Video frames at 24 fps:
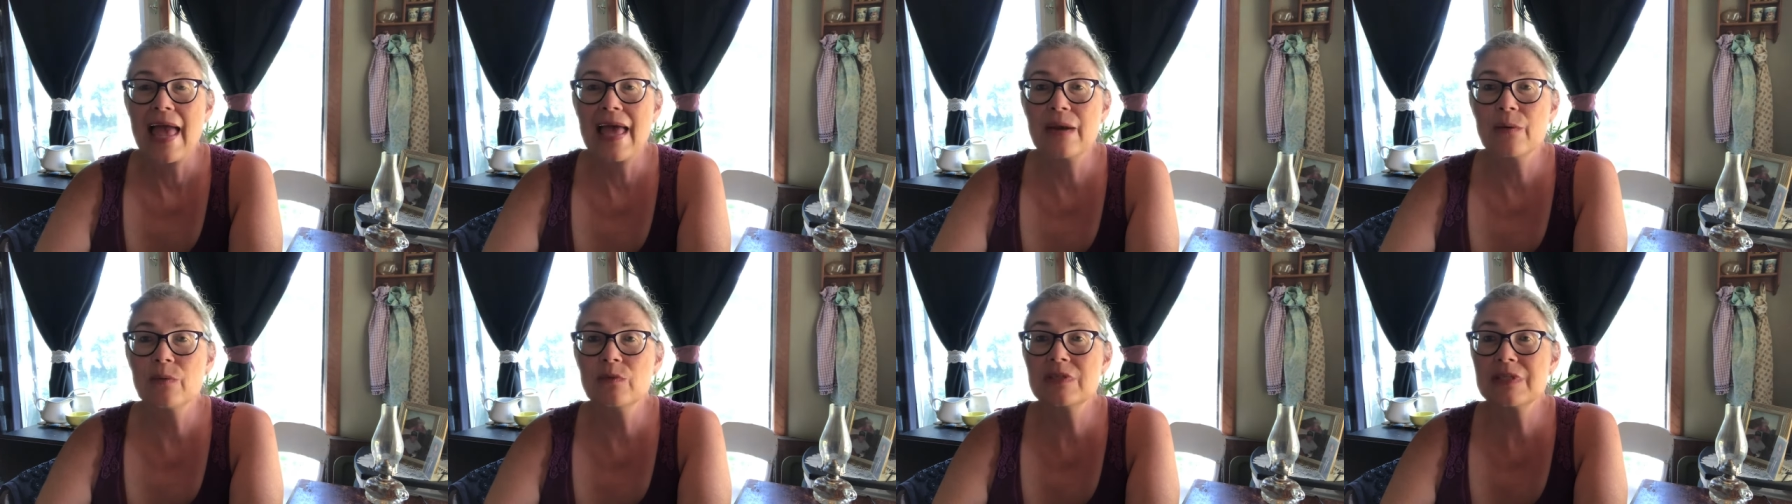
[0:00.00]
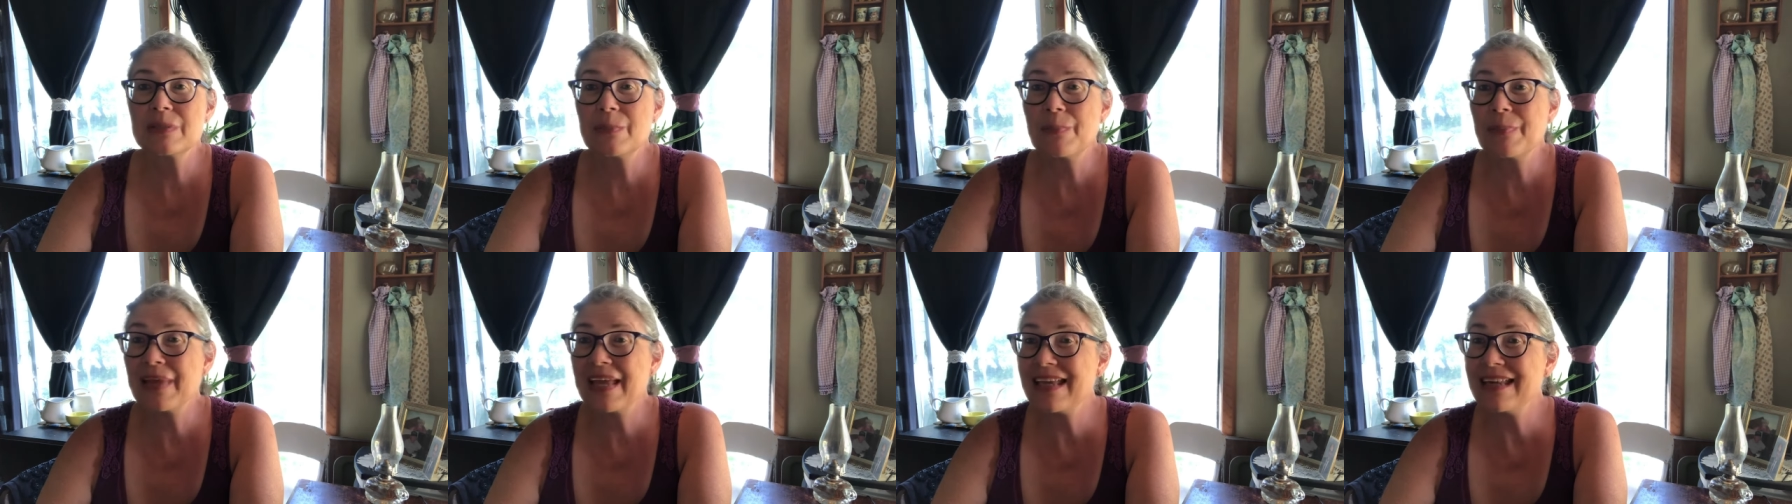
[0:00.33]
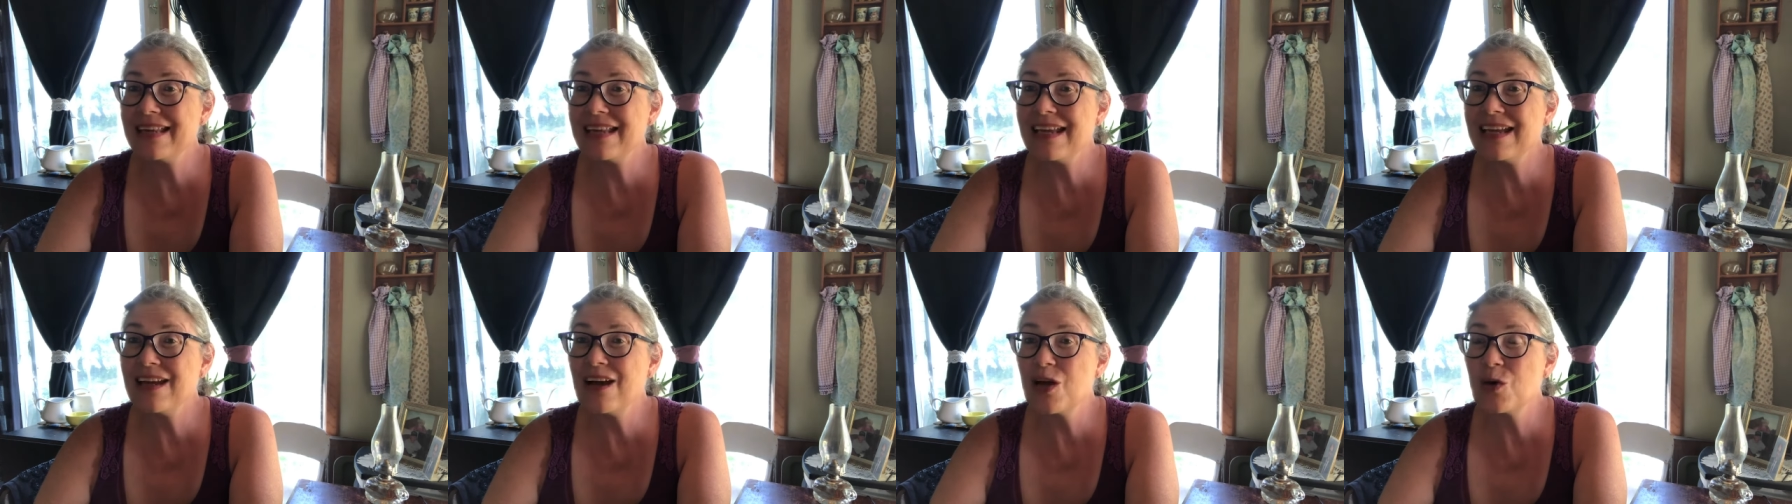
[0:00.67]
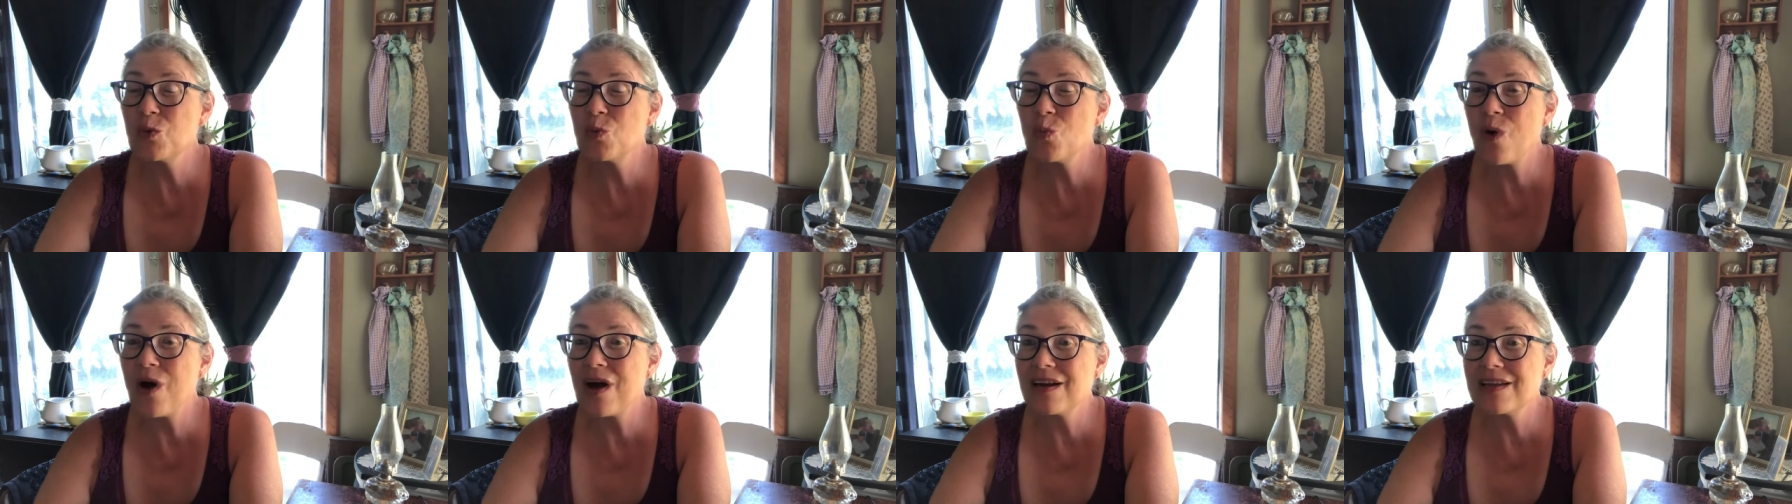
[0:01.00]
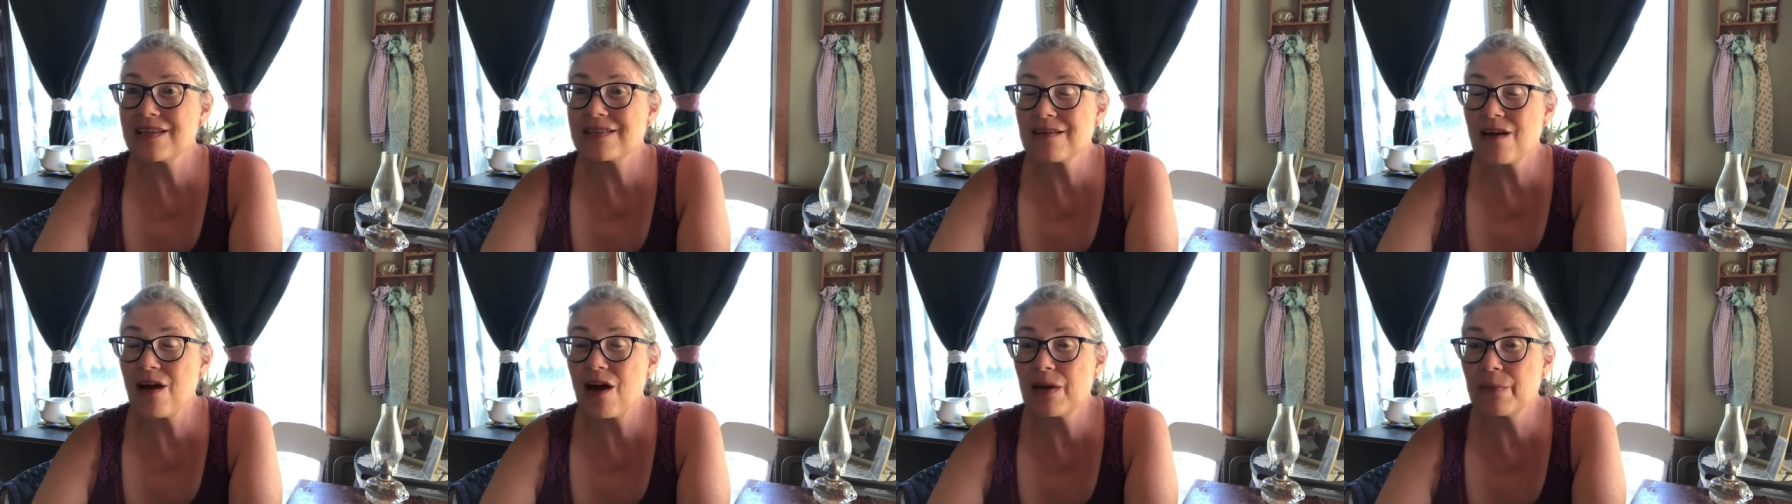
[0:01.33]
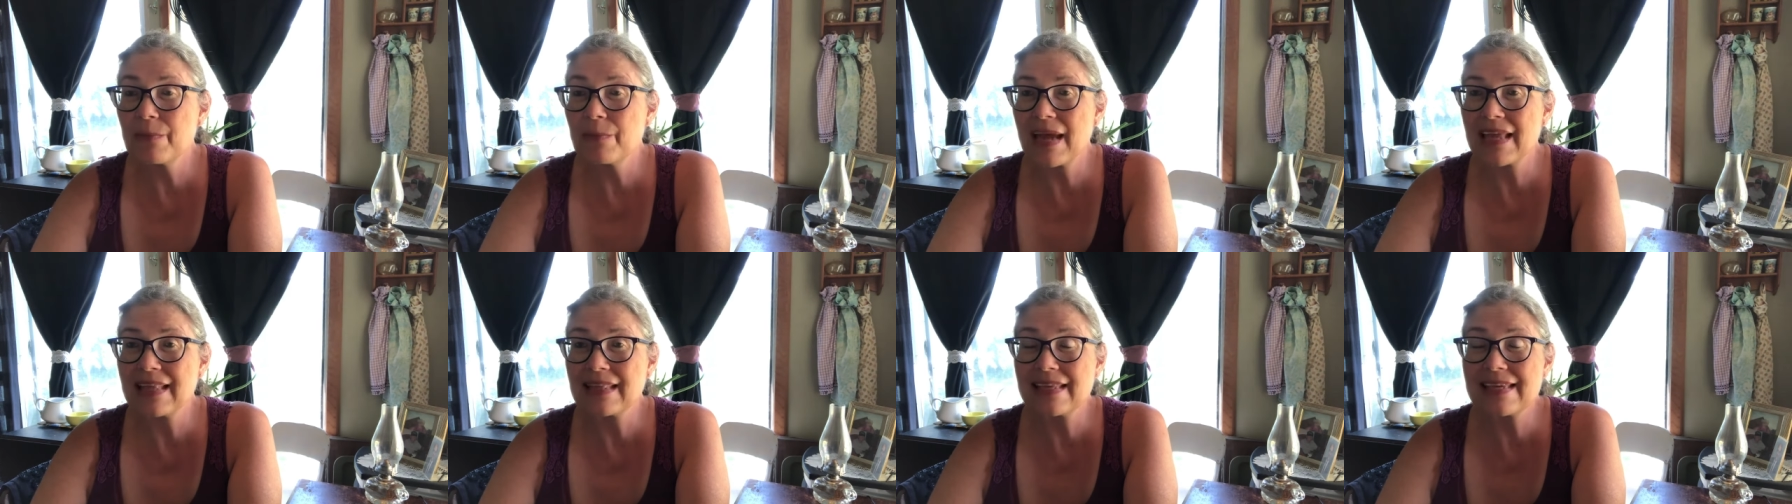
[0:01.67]
And depending on what is
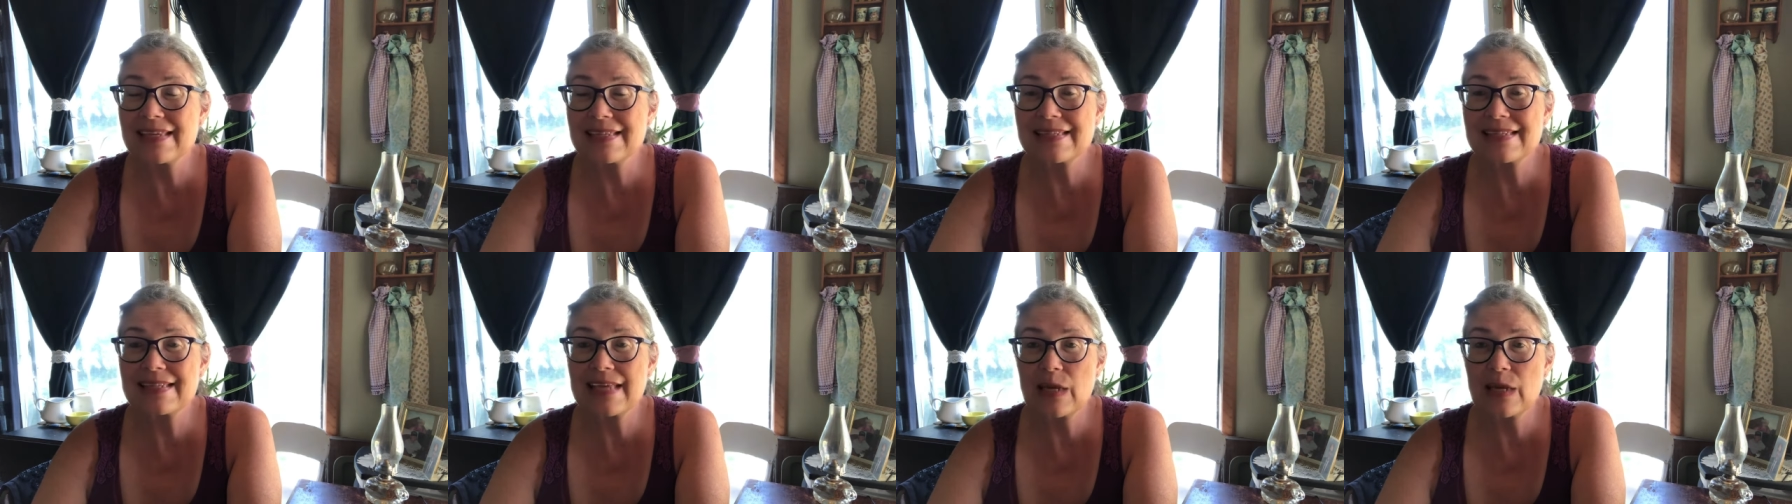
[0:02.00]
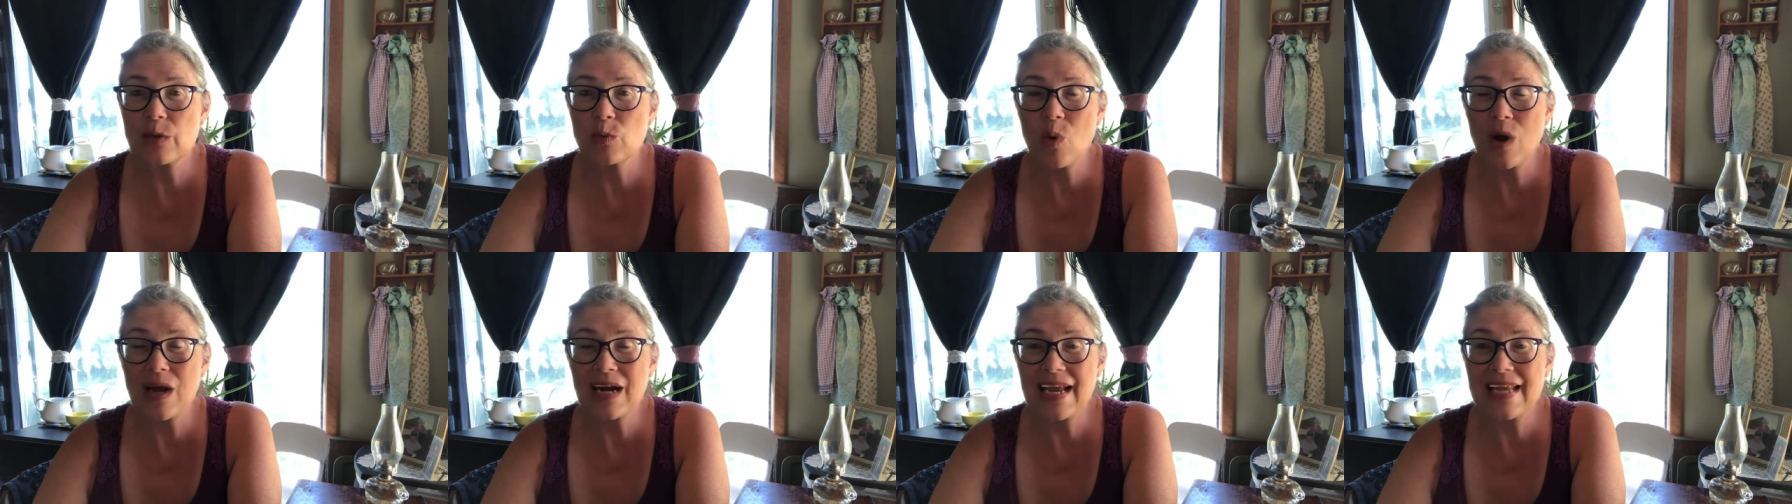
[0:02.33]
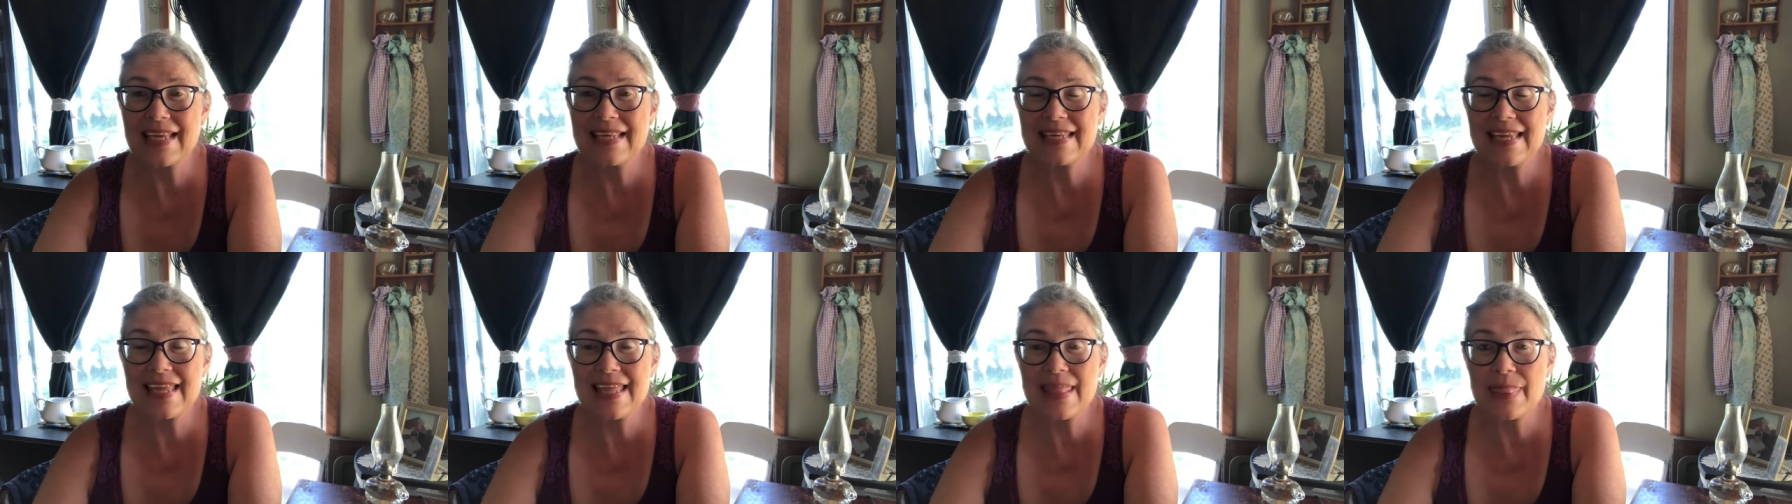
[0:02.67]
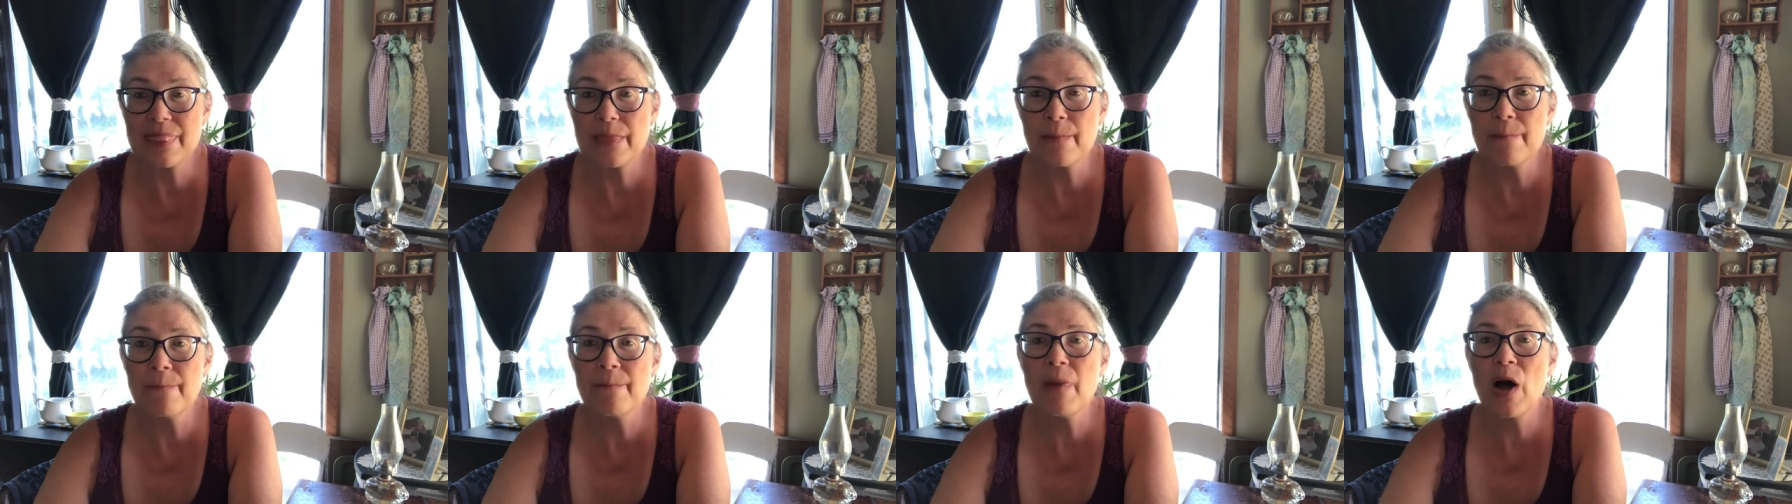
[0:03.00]
on my list and what I need the